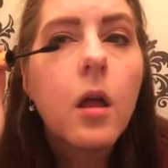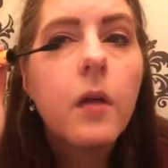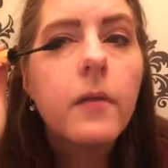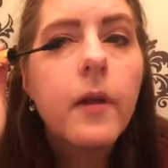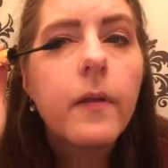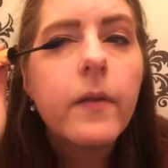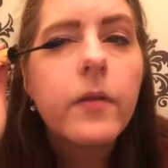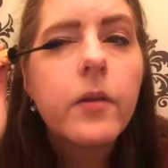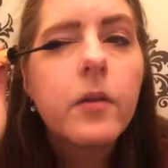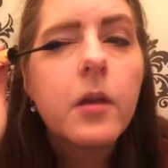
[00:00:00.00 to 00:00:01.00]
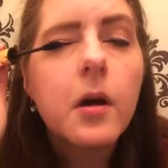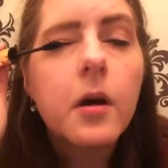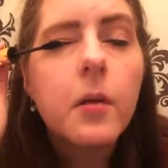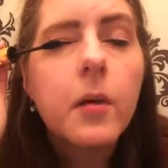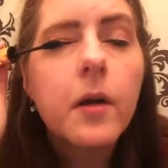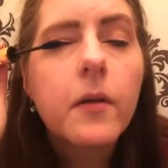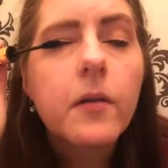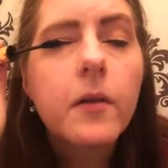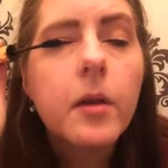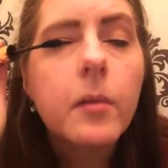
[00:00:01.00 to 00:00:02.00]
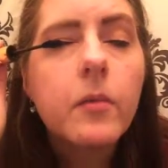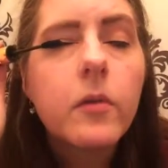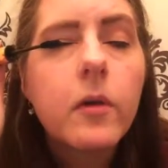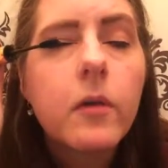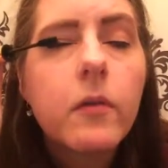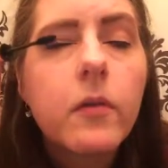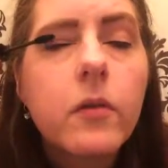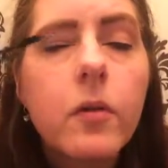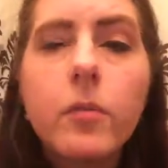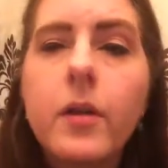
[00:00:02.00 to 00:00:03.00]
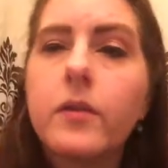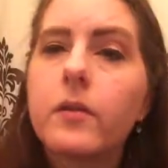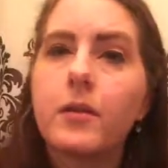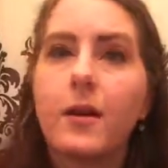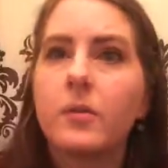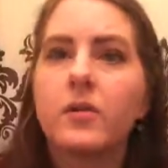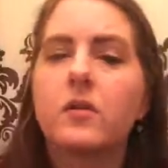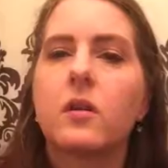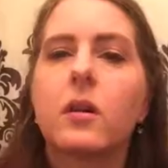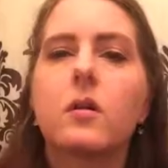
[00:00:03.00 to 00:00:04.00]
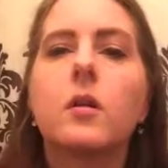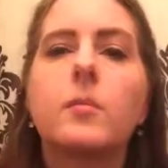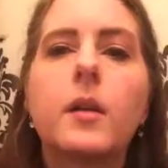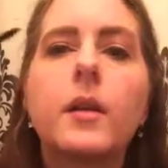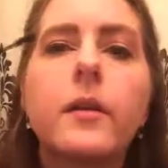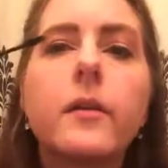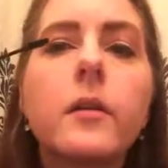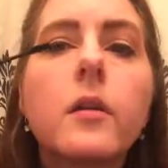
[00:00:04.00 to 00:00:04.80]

Now this is the eye where I seem to, for some reason, get mascara on my lid.